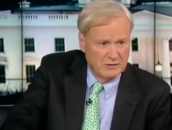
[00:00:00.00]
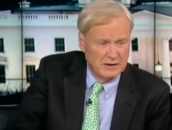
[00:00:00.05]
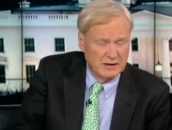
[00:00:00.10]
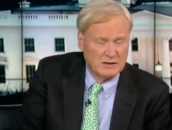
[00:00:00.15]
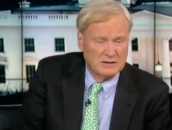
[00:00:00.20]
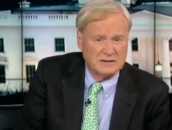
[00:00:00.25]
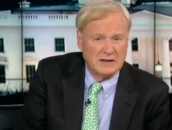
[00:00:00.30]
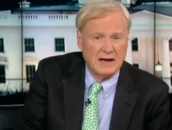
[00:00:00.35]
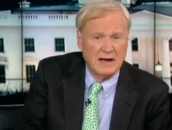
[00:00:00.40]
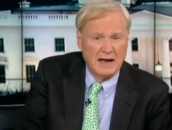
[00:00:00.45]
over the
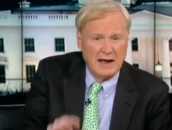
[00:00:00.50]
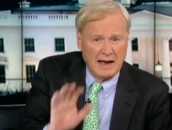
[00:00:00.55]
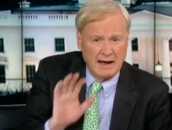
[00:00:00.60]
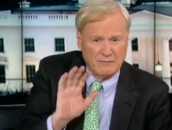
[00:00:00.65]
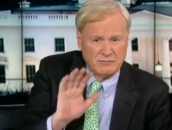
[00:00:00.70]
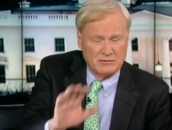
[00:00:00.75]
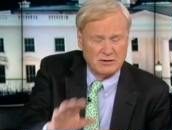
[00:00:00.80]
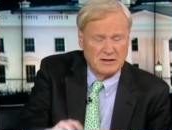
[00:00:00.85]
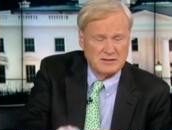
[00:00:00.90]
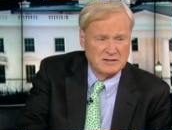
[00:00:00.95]
years,
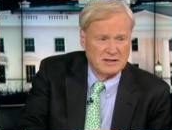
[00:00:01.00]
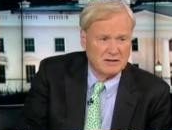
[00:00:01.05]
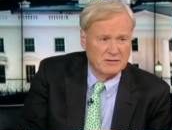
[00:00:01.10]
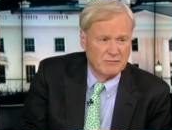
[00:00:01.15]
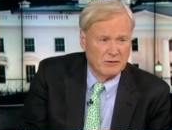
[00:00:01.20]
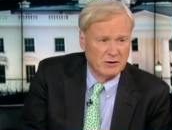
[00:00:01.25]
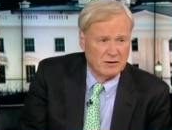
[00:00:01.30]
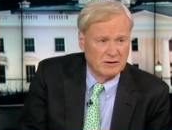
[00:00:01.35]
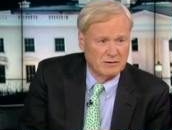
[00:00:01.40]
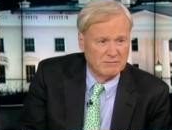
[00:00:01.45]
have trusted
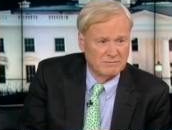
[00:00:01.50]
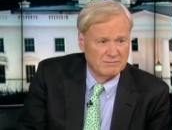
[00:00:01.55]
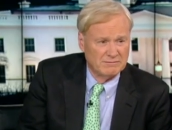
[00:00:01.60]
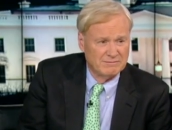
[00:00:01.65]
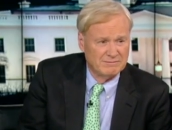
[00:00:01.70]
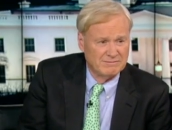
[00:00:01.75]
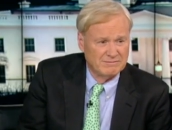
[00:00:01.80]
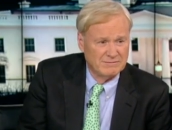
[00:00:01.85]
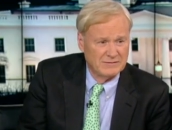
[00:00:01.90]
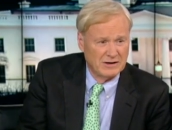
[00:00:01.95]
the voter.
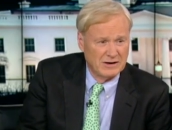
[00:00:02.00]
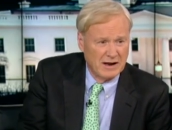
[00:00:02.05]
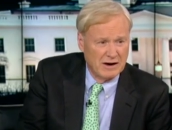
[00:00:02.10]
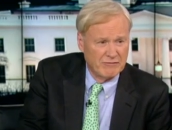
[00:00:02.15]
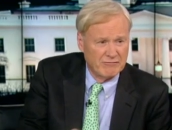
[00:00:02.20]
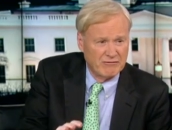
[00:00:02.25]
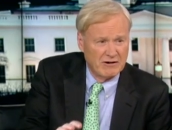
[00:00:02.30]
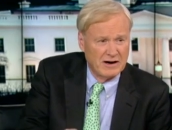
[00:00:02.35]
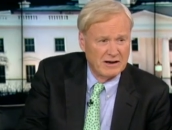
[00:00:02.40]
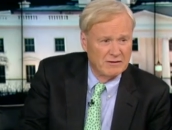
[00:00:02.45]
They're
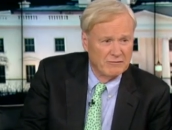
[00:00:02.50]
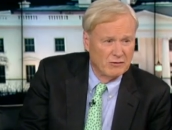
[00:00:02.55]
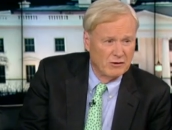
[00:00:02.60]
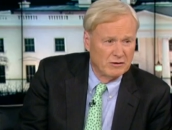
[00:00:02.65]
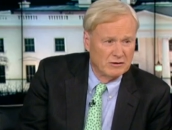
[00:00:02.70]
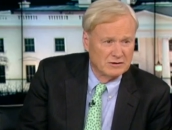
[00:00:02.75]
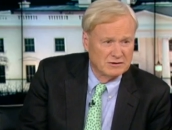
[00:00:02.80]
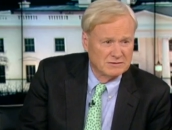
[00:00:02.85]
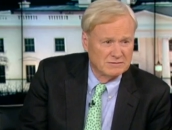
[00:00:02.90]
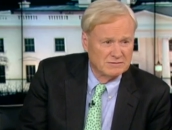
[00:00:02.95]
not afraid of the
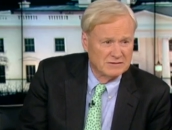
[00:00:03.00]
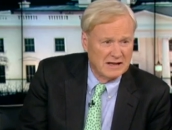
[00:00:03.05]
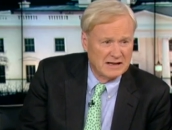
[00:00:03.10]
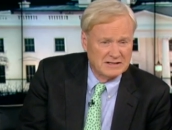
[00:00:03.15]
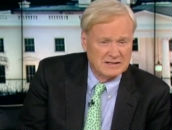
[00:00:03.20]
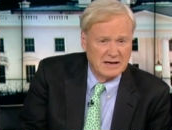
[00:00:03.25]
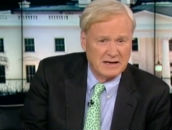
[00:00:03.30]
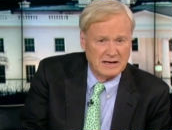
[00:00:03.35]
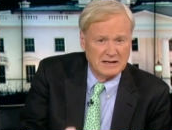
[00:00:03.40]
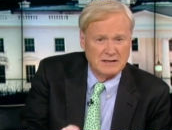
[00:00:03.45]
voters.
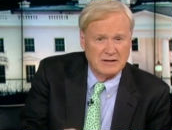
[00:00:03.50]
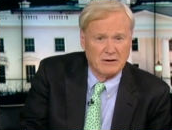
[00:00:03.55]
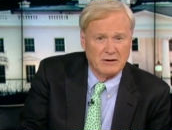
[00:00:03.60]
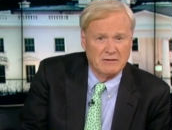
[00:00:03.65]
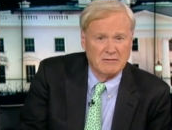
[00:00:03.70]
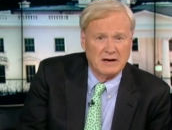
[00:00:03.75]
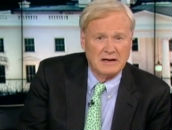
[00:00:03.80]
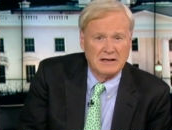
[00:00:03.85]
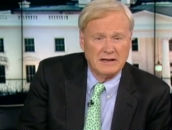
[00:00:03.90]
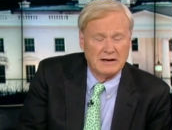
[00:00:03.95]
That's how you can tell
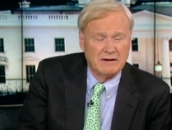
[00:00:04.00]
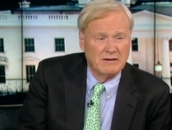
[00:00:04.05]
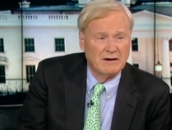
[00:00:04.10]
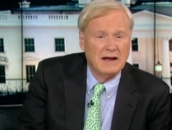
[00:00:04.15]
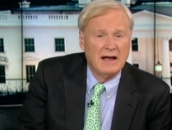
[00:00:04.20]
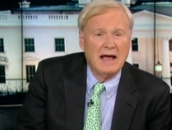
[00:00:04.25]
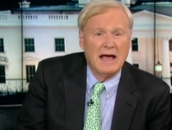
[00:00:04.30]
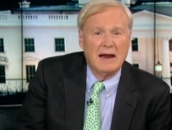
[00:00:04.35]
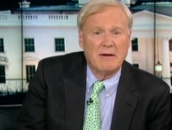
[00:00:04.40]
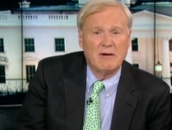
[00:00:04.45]
a great leader.
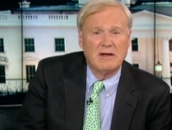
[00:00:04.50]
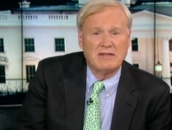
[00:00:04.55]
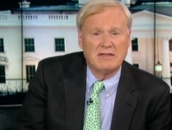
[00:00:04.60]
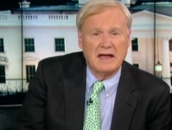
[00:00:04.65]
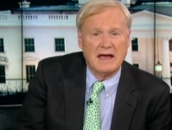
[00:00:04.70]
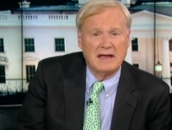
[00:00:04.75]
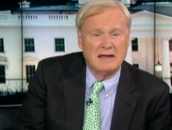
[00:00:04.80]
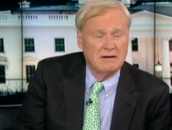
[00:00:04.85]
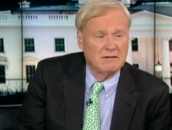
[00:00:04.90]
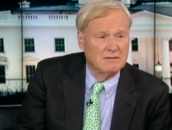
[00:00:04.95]
Anyway,
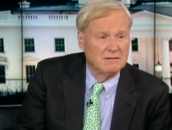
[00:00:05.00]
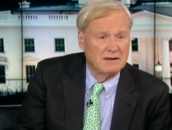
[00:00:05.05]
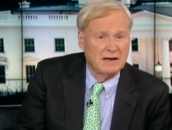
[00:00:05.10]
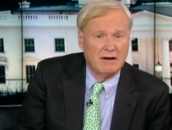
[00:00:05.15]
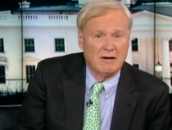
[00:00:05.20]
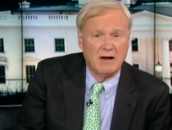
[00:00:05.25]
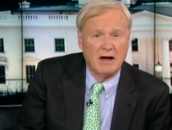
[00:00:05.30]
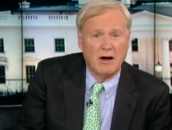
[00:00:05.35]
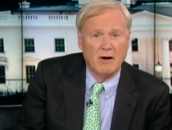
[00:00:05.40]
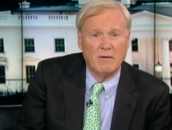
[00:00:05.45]
thank you,
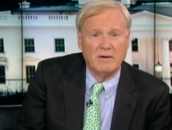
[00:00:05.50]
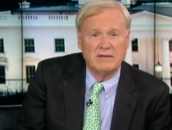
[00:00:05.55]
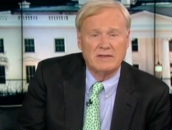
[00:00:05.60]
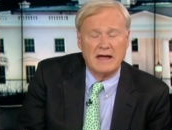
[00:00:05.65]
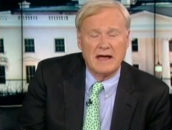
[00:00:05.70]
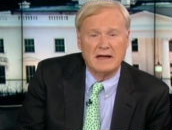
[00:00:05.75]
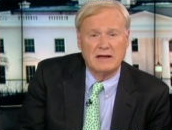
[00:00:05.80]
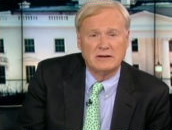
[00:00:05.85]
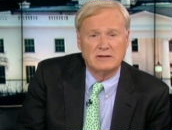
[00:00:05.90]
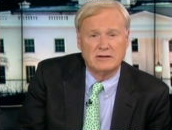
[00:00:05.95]
Dale Ho, and
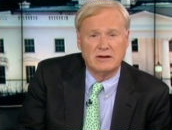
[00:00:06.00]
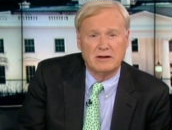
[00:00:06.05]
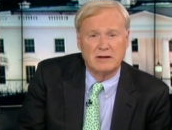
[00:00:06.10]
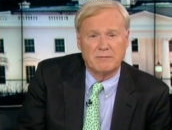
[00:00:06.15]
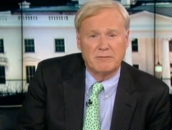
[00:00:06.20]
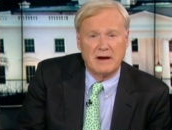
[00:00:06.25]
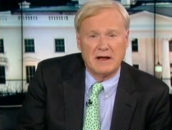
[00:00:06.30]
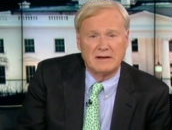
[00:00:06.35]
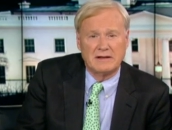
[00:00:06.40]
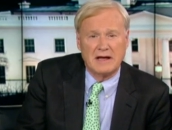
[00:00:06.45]
thank you,
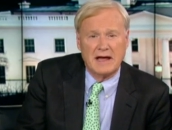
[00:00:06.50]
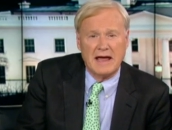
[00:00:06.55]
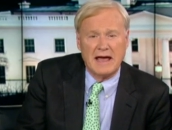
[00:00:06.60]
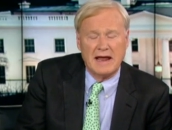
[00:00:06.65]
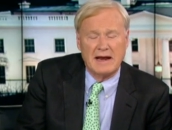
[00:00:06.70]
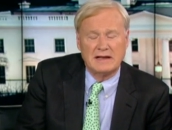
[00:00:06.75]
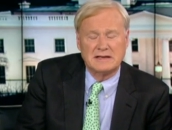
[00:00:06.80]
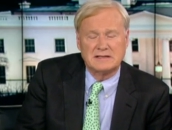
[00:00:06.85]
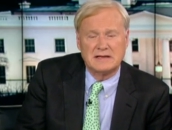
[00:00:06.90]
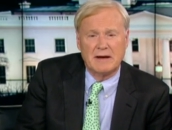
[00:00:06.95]
Judith Browne
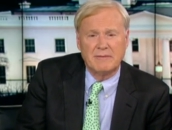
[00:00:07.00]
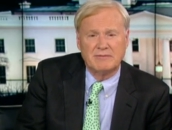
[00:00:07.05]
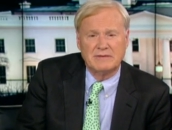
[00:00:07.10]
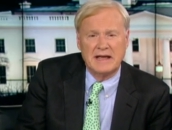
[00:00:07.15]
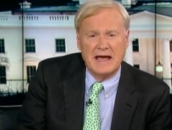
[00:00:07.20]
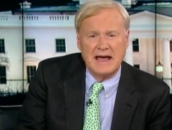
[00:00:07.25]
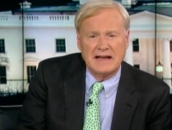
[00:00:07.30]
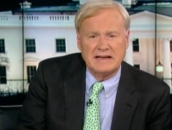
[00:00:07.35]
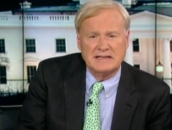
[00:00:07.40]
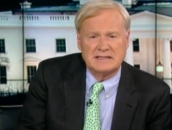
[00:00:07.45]
Dianis.
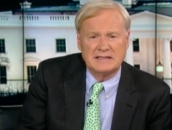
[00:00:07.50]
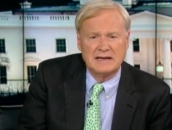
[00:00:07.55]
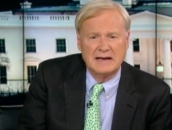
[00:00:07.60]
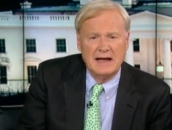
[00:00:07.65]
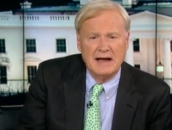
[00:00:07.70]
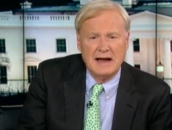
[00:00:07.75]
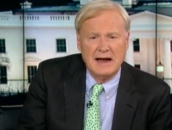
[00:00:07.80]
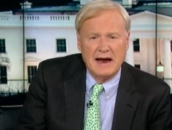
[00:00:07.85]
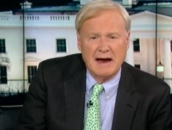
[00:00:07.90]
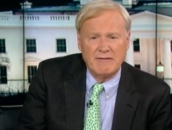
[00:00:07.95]
Up next,
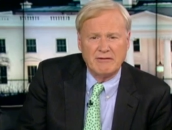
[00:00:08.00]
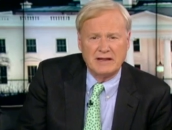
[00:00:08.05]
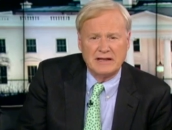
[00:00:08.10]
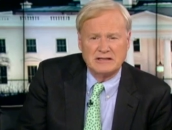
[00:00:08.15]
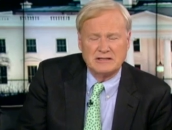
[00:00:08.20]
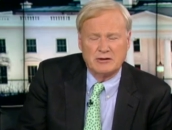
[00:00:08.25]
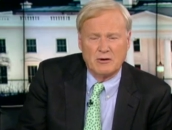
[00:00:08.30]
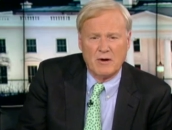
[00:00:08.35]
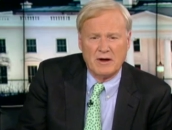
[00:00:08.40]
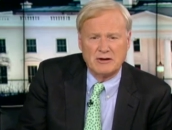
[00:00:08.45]

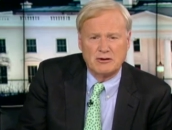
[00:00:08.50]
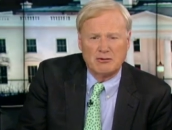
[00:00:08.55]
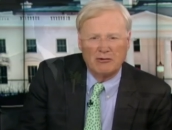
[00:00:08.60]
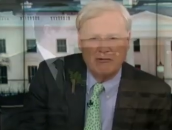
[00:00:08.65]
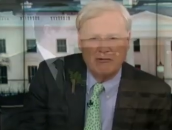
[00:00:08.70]
everything's going